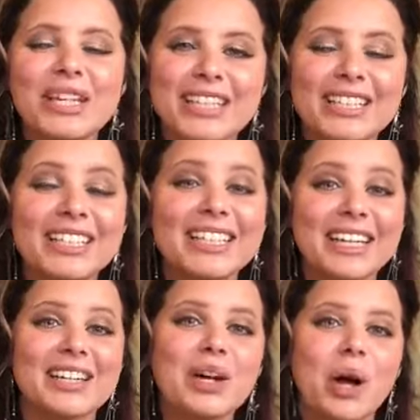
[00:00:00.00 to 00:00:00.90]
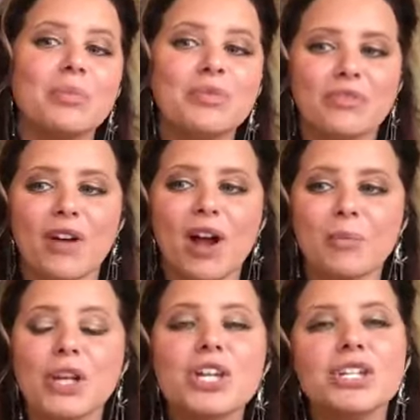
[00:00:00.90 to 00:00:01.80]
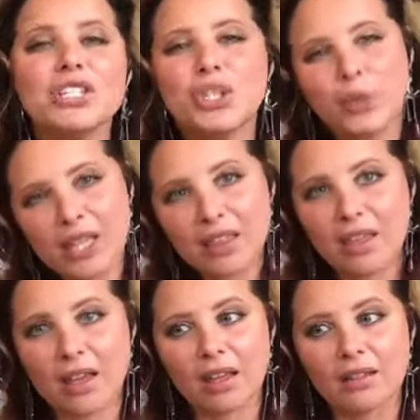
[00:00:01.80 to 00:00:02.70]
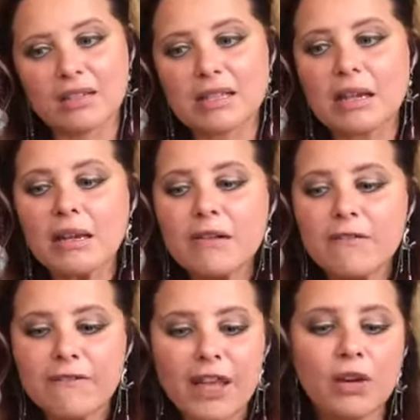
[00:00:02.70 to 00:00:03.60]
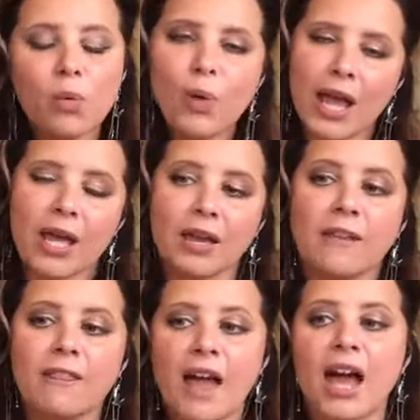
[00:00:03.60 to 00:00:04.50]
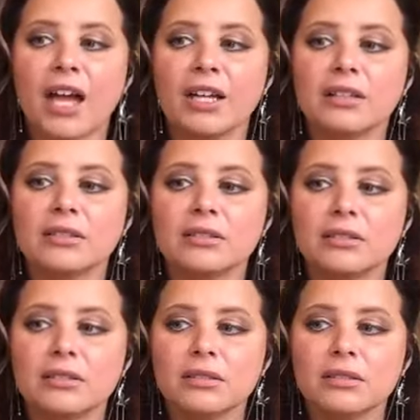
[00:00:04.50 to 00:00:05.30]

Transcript: So healing can come from doing things in a way that